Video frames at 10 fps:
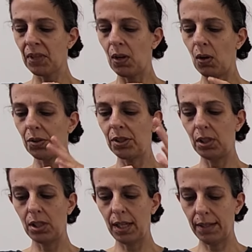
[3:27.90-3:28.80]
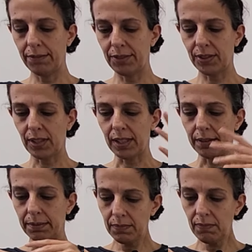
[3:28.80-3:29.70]
on her left side.
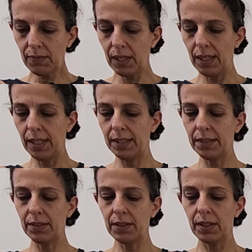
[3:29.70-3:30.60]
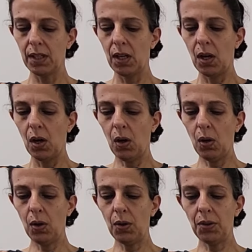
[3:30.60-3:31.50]
And
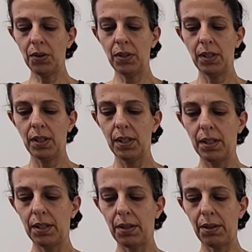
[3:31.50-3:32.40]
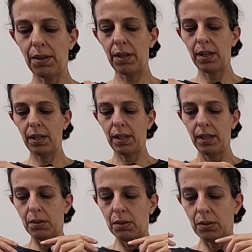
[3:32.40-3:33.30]
on the
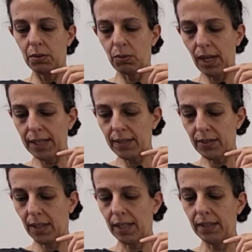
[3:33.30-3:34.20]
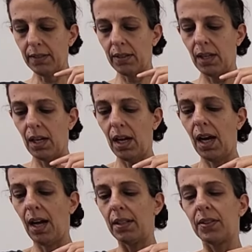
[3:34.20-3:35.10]
right side,
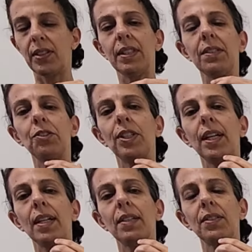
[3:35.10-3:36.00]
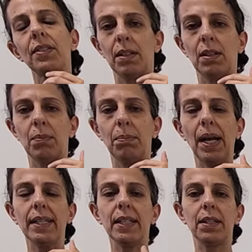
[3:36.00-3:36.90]
since she has
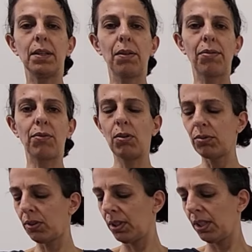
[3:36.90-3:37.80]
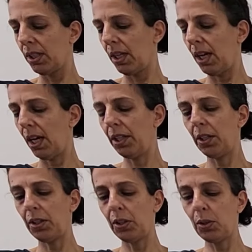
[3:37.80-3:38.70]
pain in her throat, I
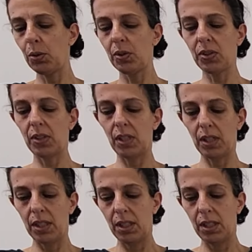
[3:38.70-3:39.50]
use the